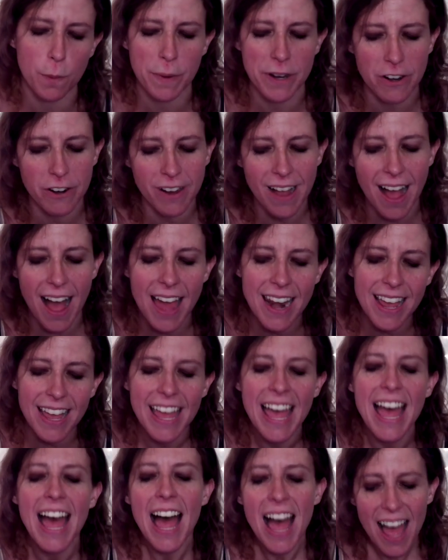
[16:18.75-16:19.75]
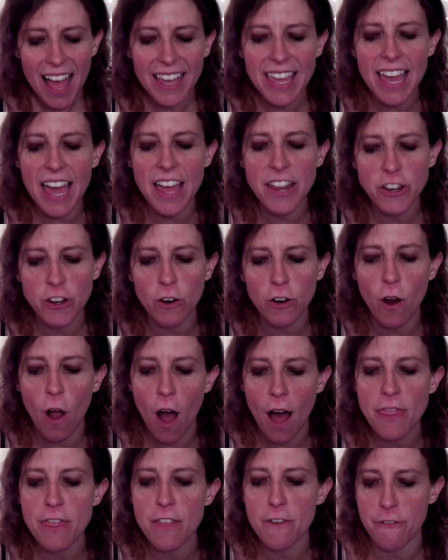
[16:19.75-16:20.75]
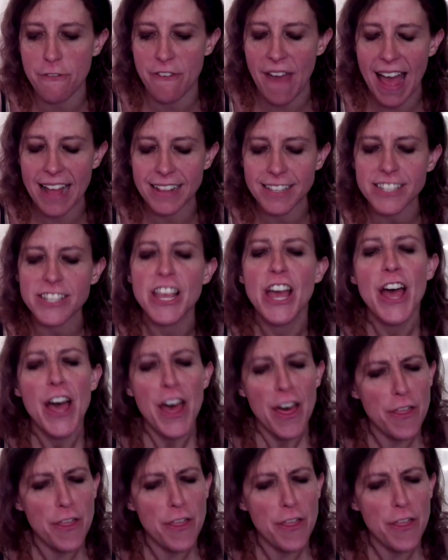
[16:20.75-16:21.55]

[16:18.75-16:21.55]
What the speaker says: but you're kind of, again, you're on the fence.